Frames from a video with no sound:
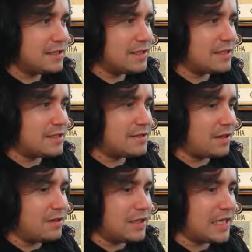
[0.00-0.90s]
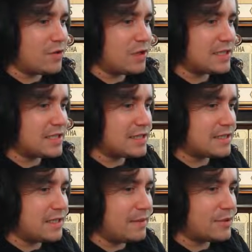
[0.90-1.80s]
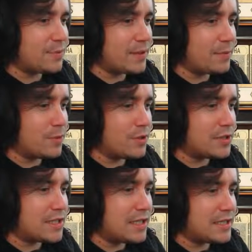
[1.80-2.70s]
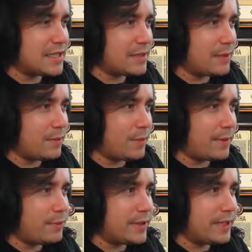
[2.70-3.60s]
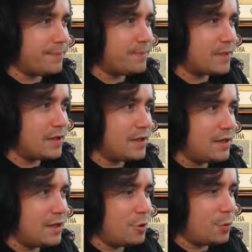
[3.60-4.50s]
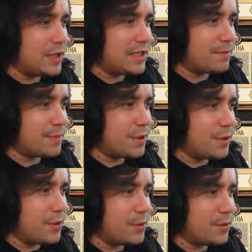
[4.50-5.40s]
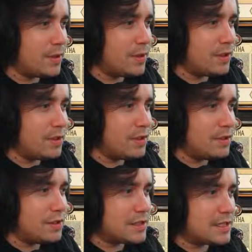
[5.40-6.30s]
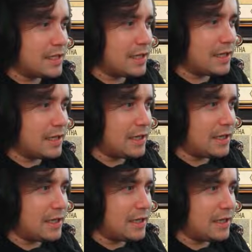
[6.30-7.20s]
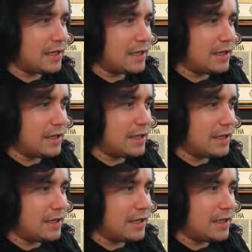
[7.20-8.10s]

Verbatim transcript: These don't increase damage, but they're more utility anyway. What about Winnie? Winnie the Pooh. Let's see.